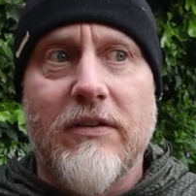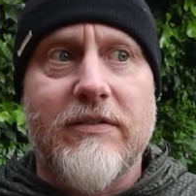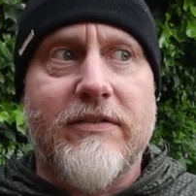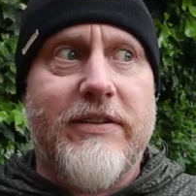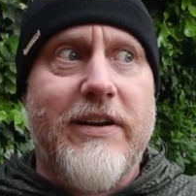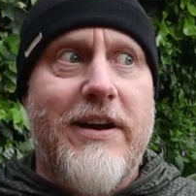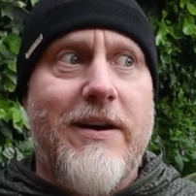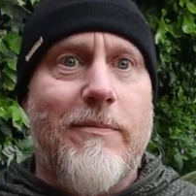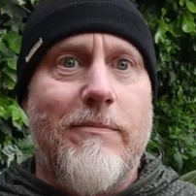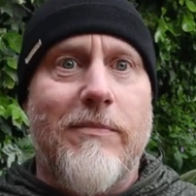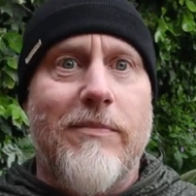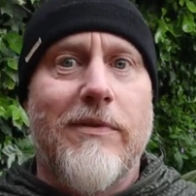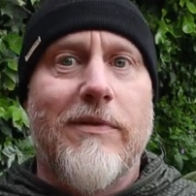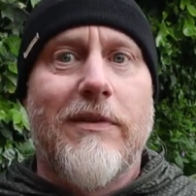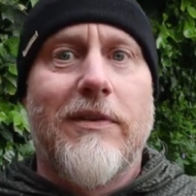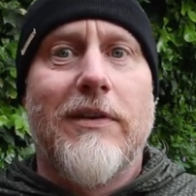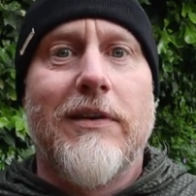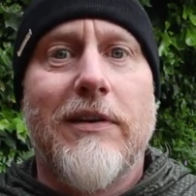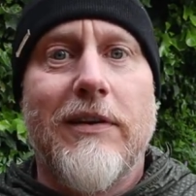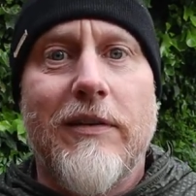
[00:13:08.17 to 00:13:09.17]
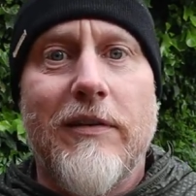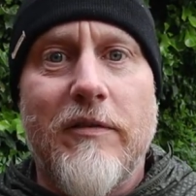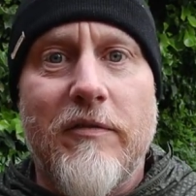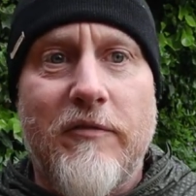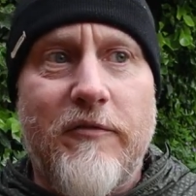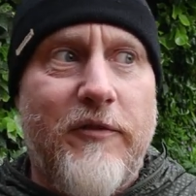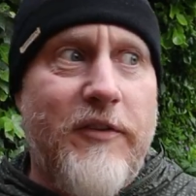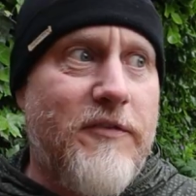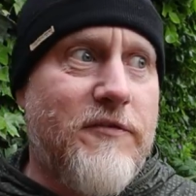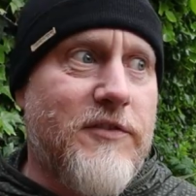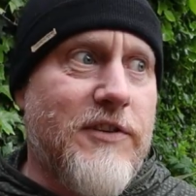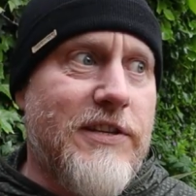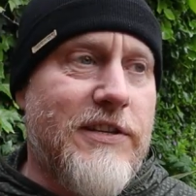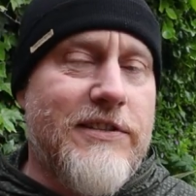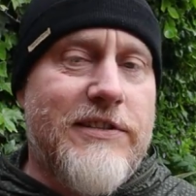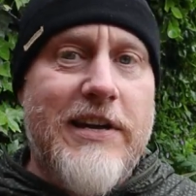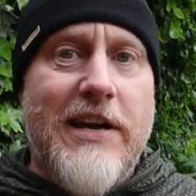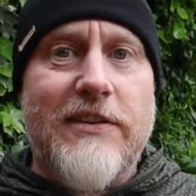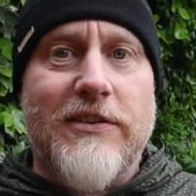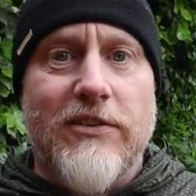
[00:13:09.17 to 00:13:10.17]
Damn! 15
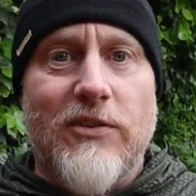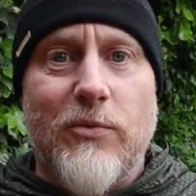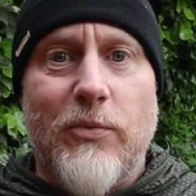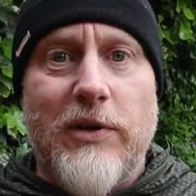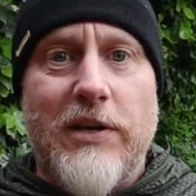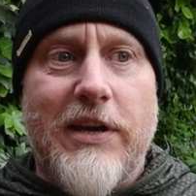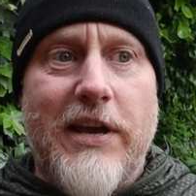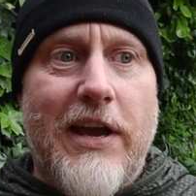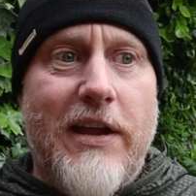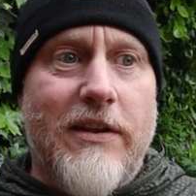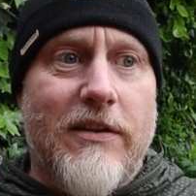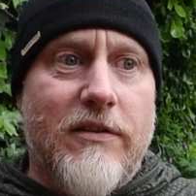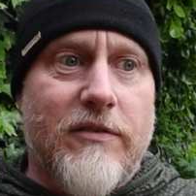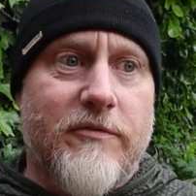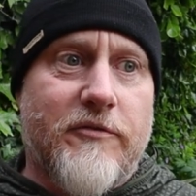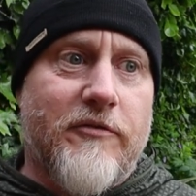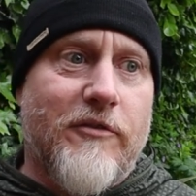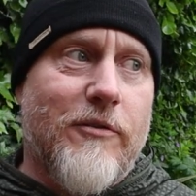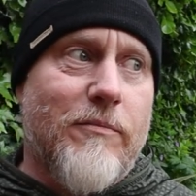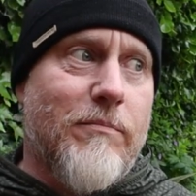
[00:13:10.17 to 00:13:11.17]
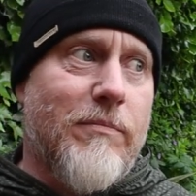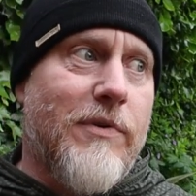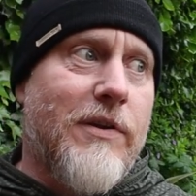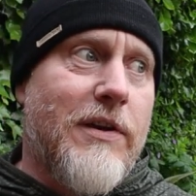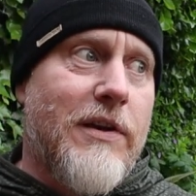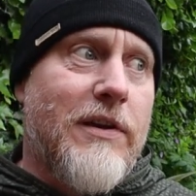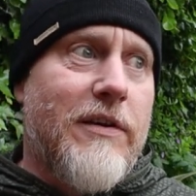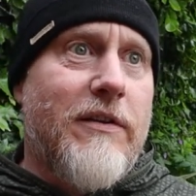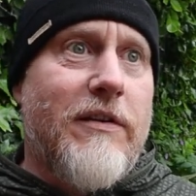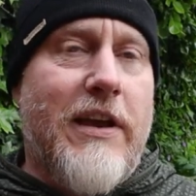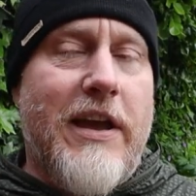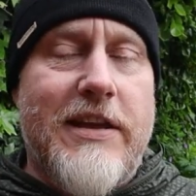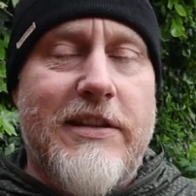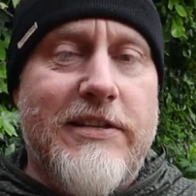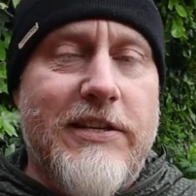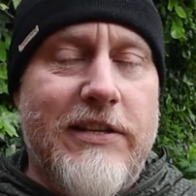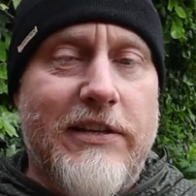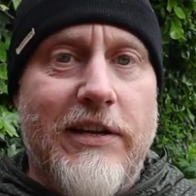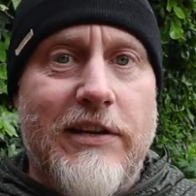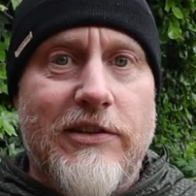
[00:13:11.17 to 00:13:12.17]
dead at the weekend from
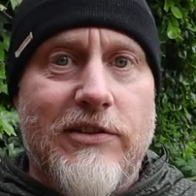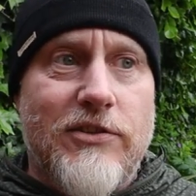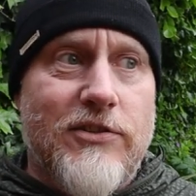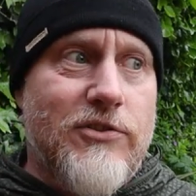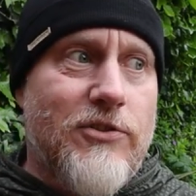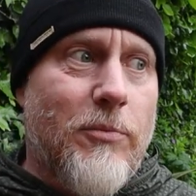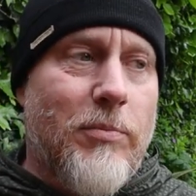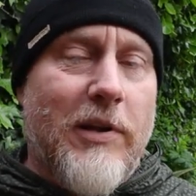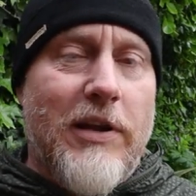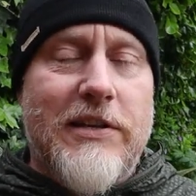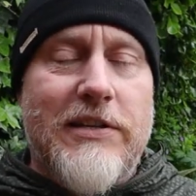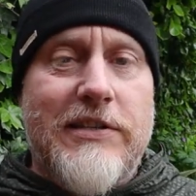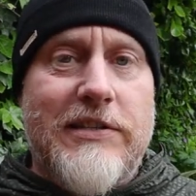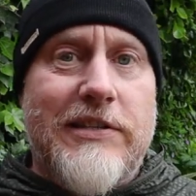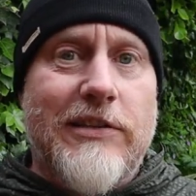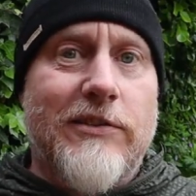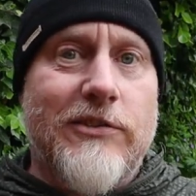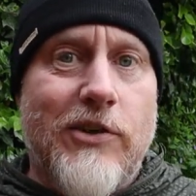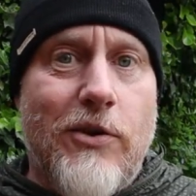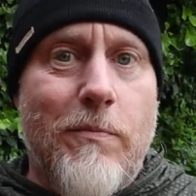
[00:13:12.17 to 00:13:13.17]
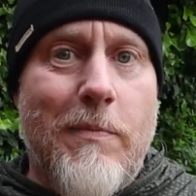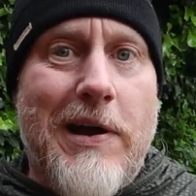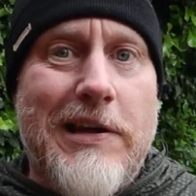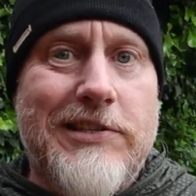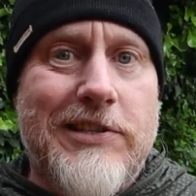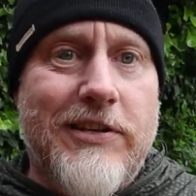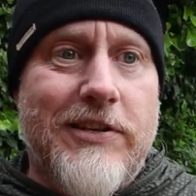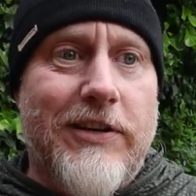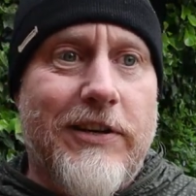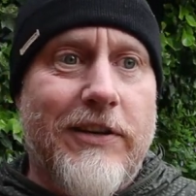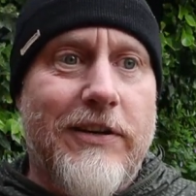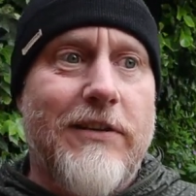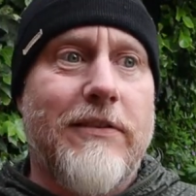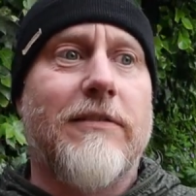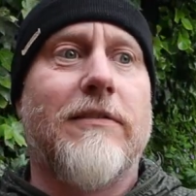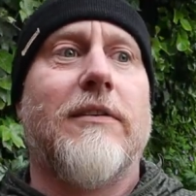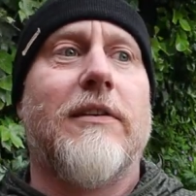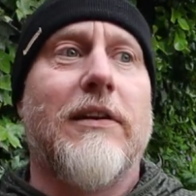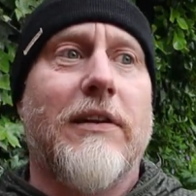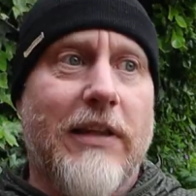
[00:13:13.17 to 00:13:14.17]
18-inch double-ended dildo massacre.
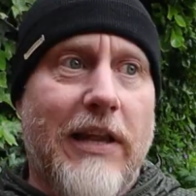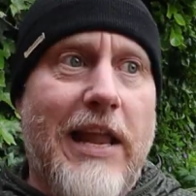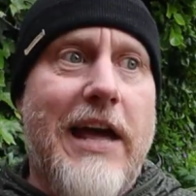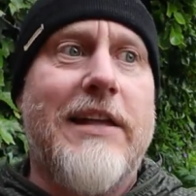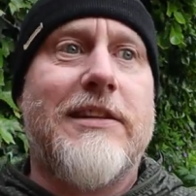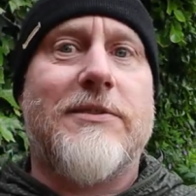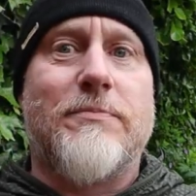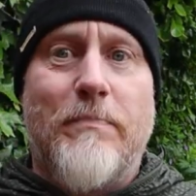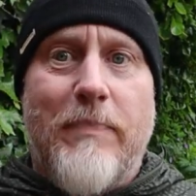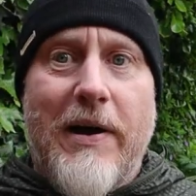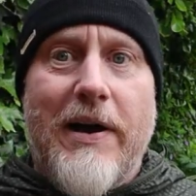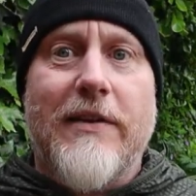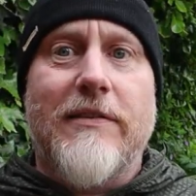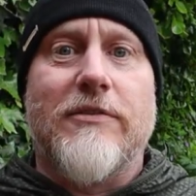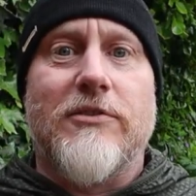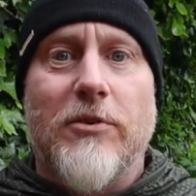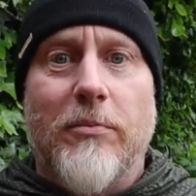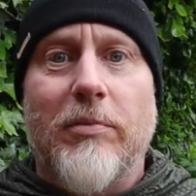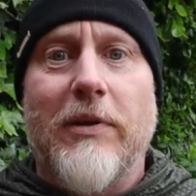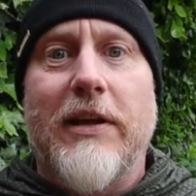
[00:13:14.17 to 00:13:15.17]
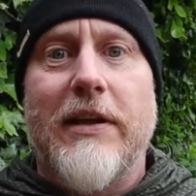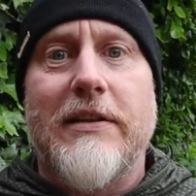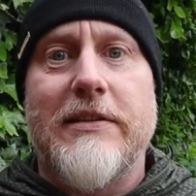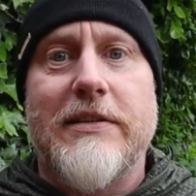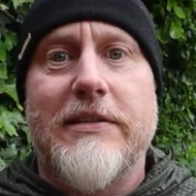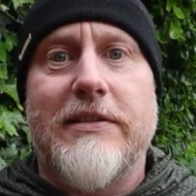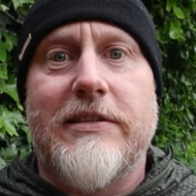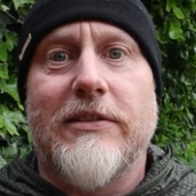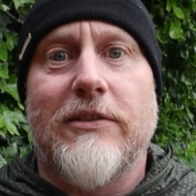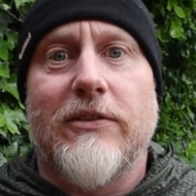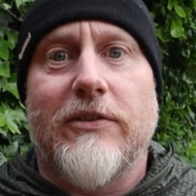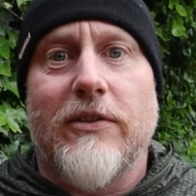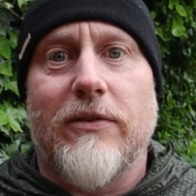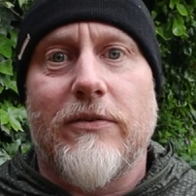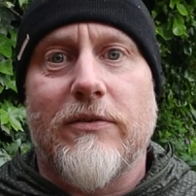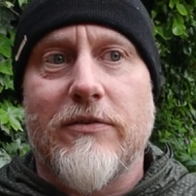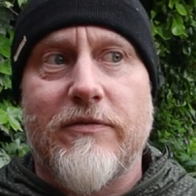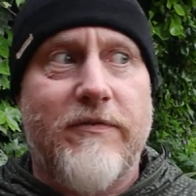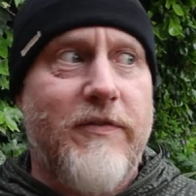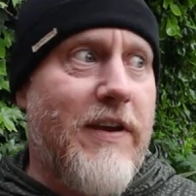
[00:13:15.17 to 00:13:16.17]
Let's ban double-ended
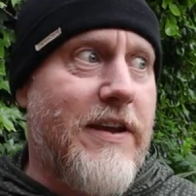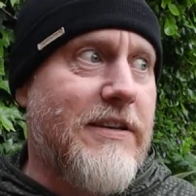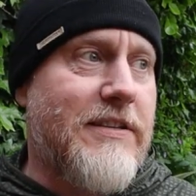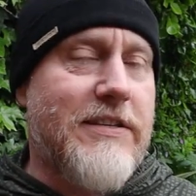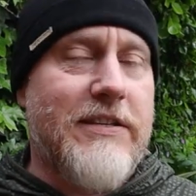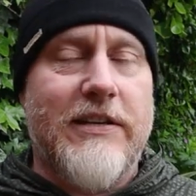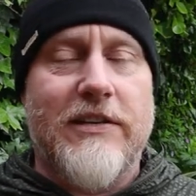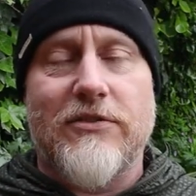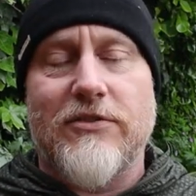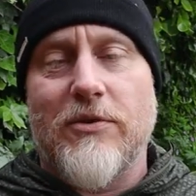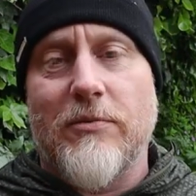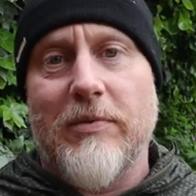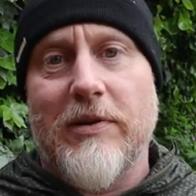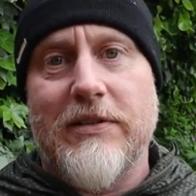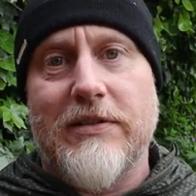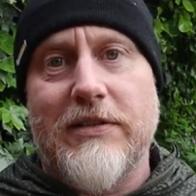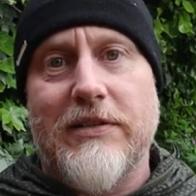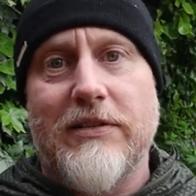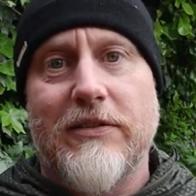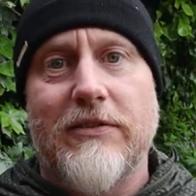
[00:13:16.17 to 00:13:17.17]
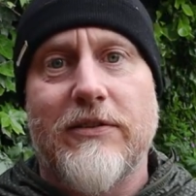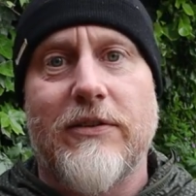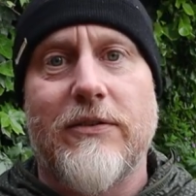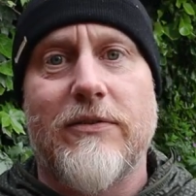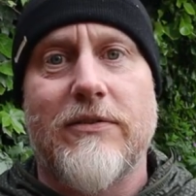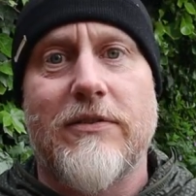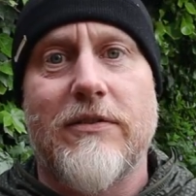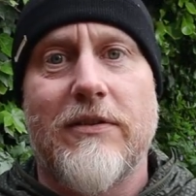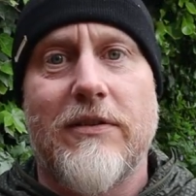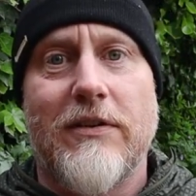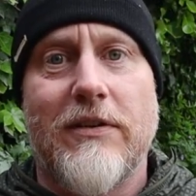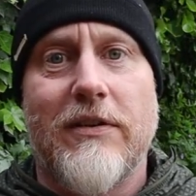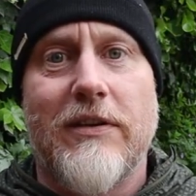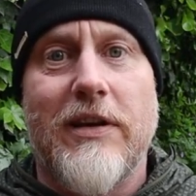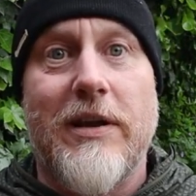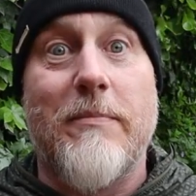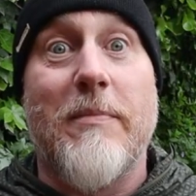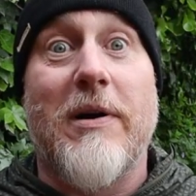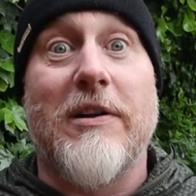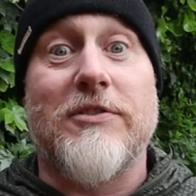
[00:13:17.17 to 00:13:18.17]
dildos. 18-inch double-ended dildos.
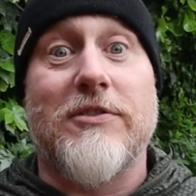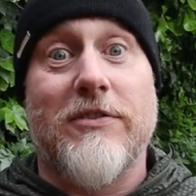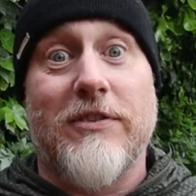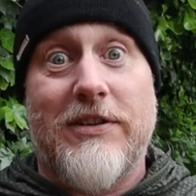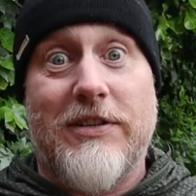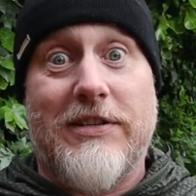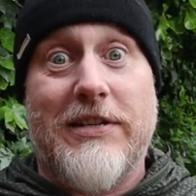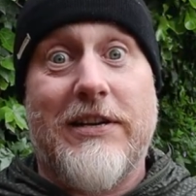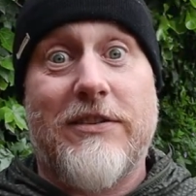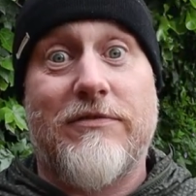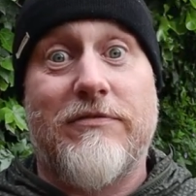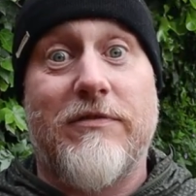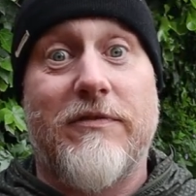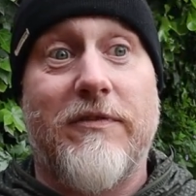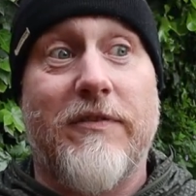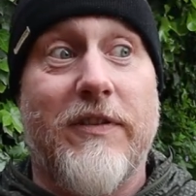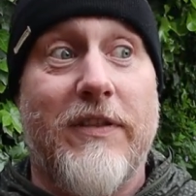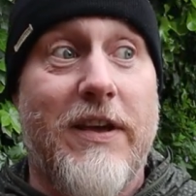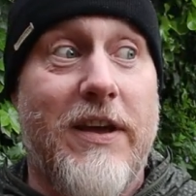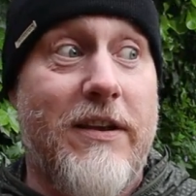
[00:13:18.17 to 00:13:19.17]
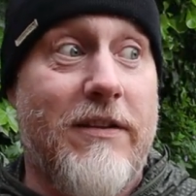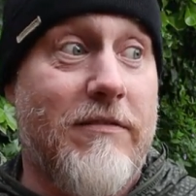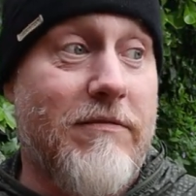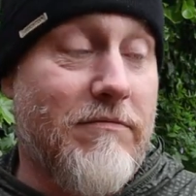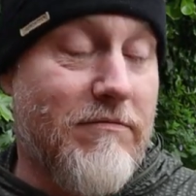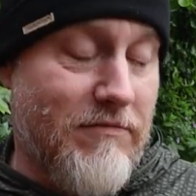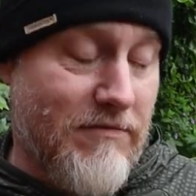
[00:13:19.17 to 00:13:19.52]
Imagine the catastrophe then.